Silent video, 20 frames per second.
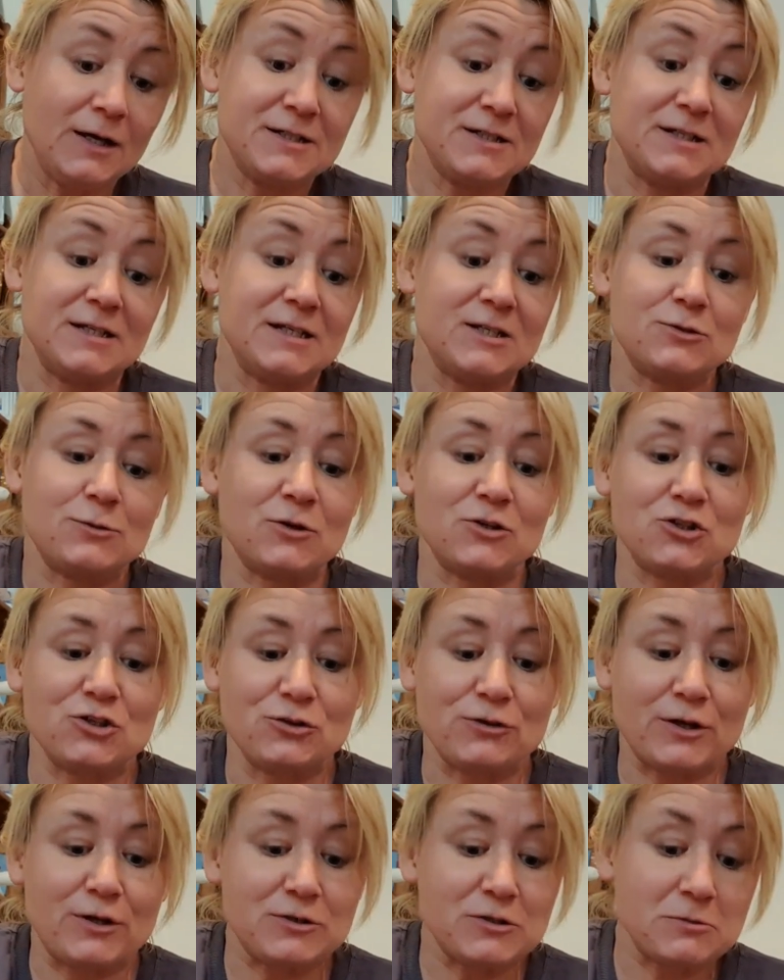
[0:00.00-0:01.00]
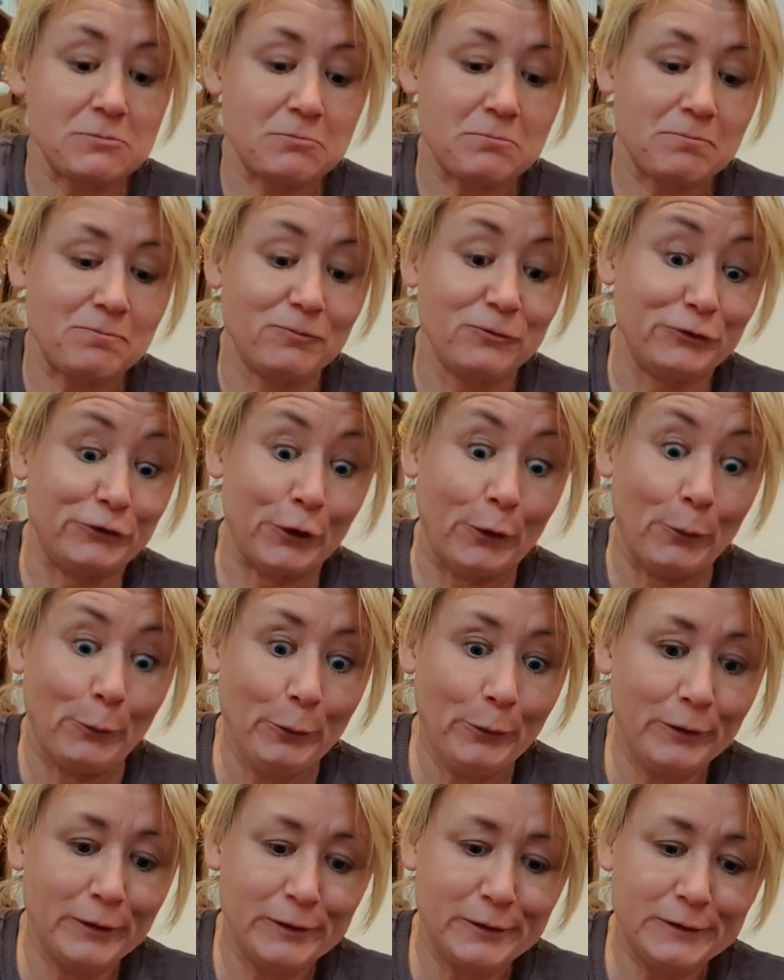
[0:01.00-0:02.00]
Didn't need to undo those.
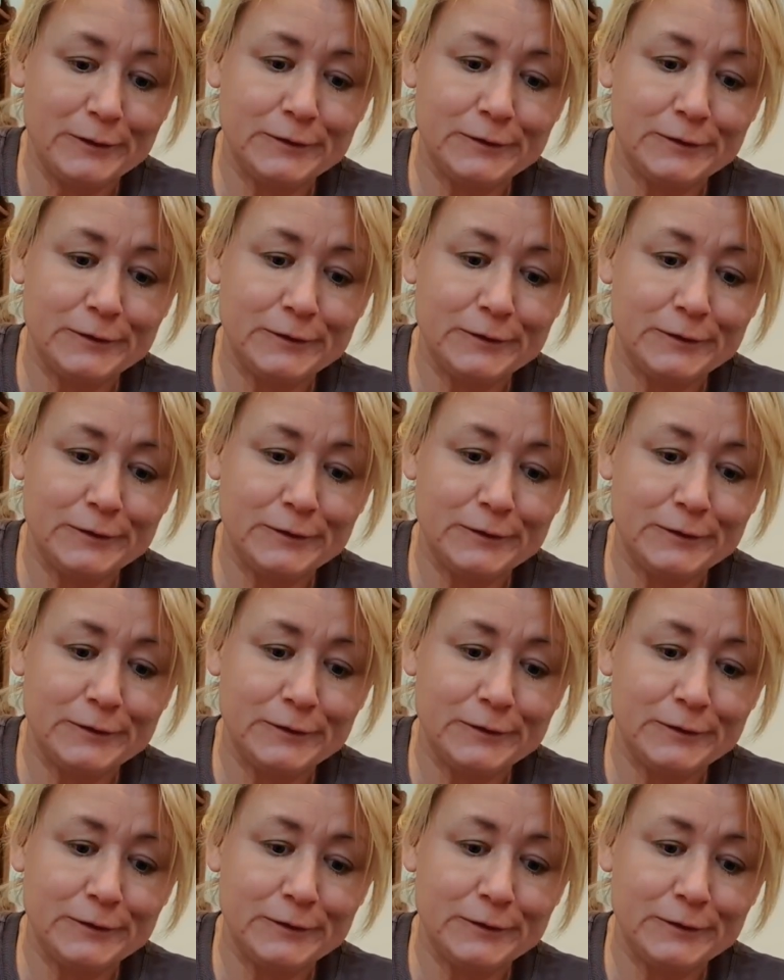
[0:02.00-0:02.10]
Dope.